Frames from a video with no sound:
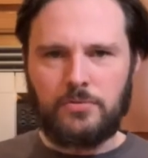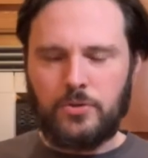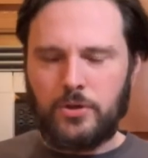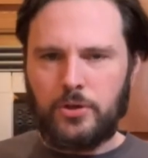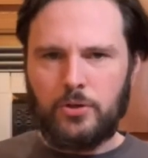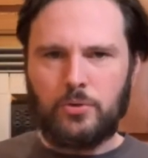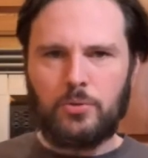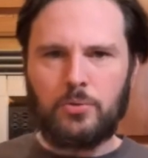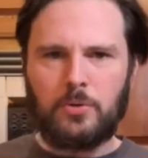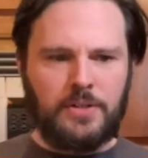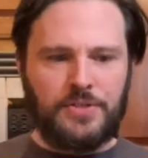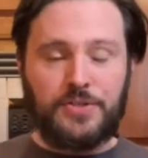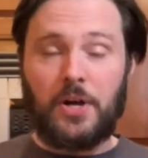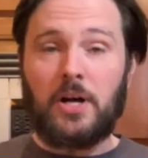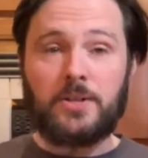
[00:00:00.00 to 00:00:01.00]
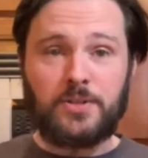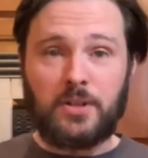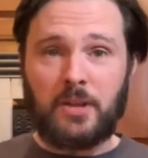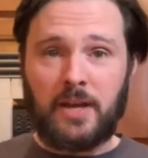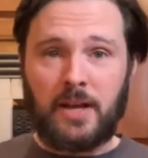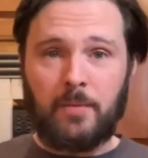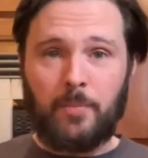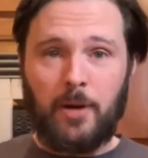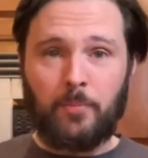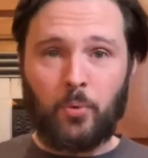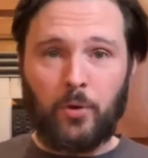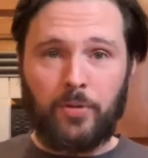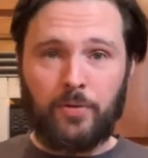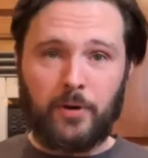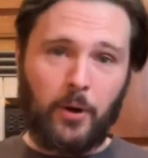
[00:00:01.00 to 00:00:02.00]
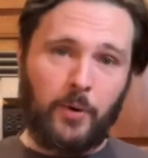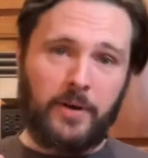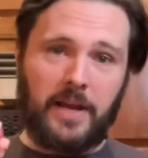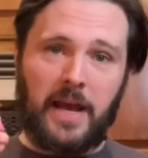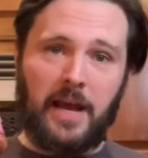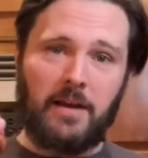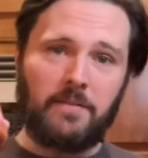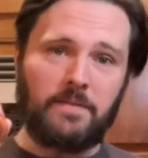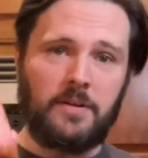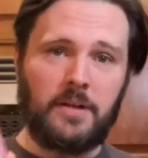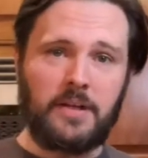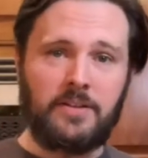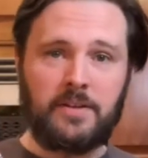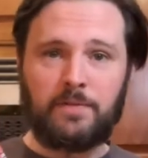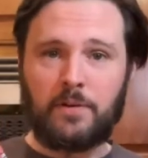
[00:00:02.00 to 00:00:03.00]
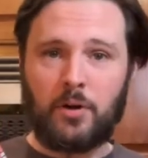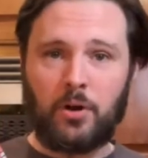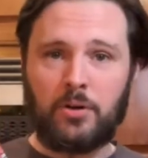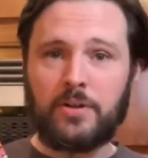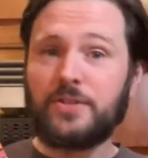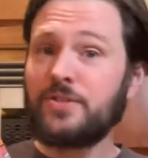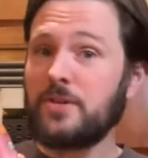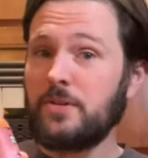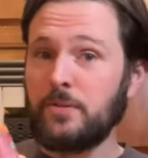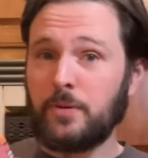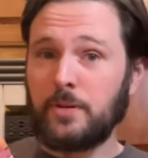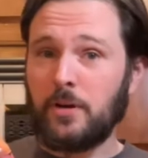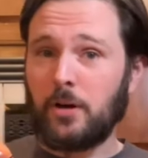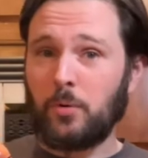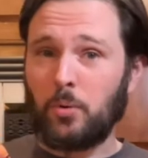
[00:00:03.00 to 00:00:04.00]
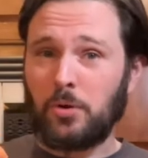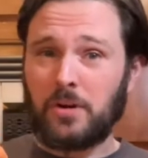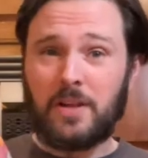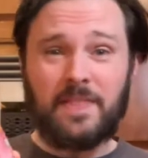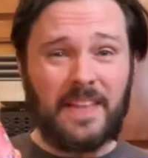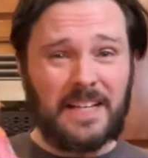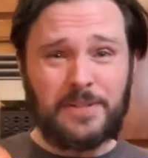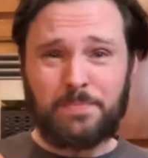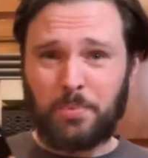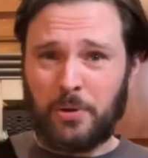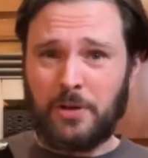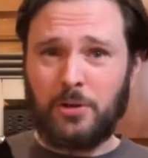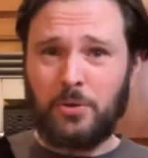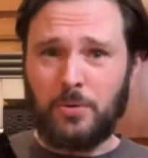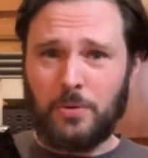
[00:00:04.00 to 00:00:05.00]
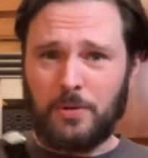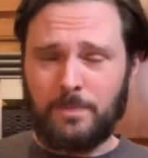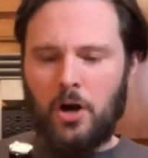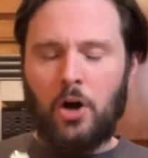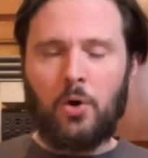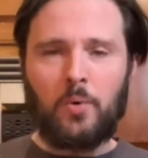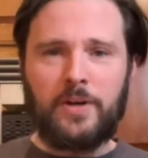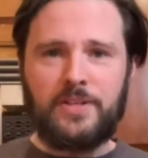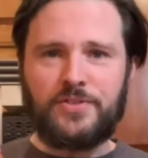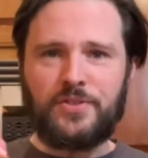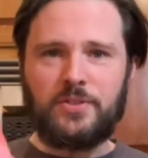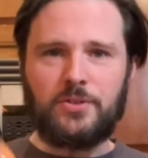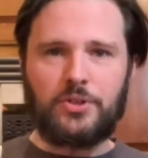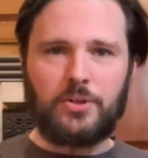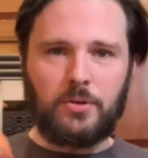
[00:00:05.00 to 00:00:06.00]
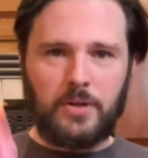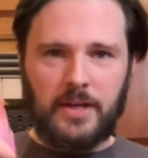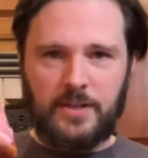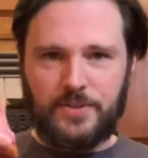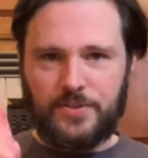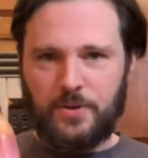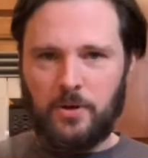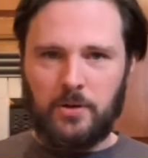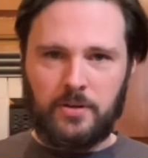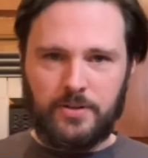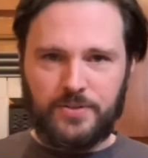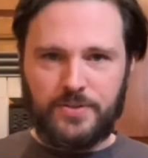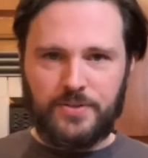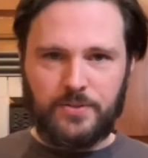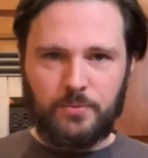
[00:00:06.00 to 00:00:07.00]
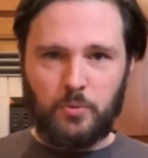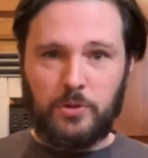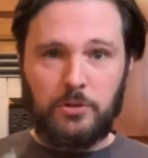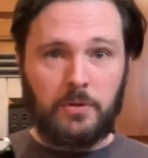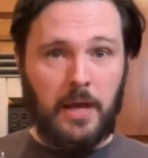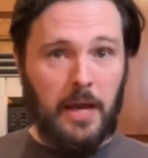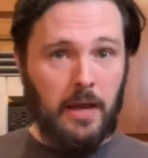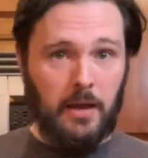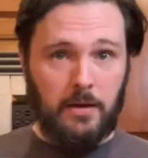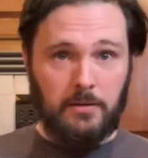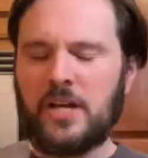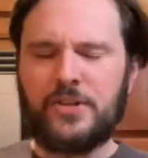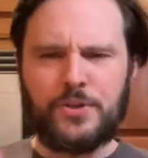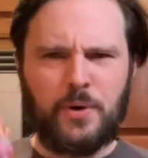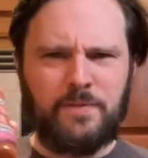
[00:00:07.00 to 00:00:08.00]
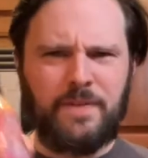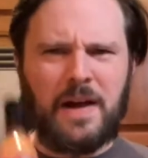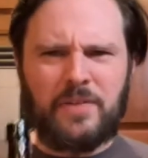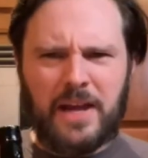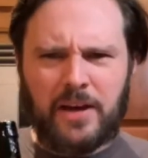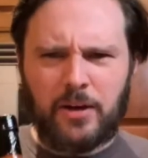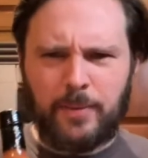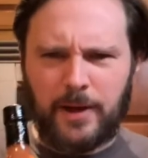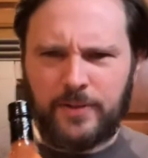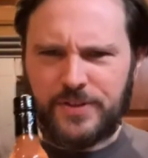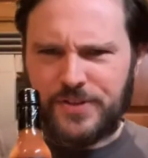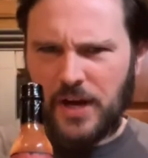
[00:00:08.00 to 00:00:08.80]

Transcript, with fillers: new sauce that they come up with, they're going to have a different artist doing the artwork. That's pretty cool. Always showcase artists when you can. So I found out about this